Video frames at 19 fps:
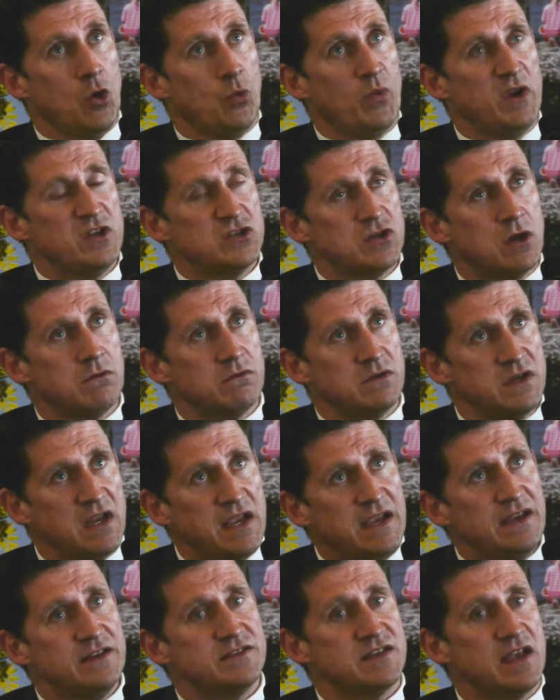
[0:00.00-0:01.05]
we don't
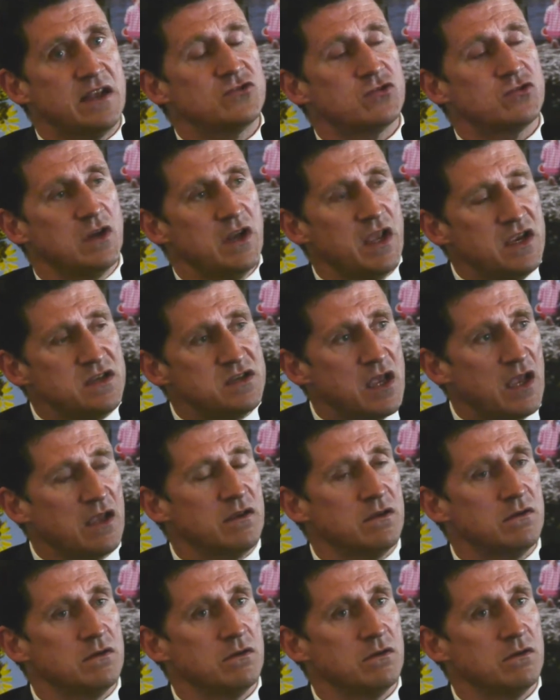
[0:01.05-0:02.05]
need central heating.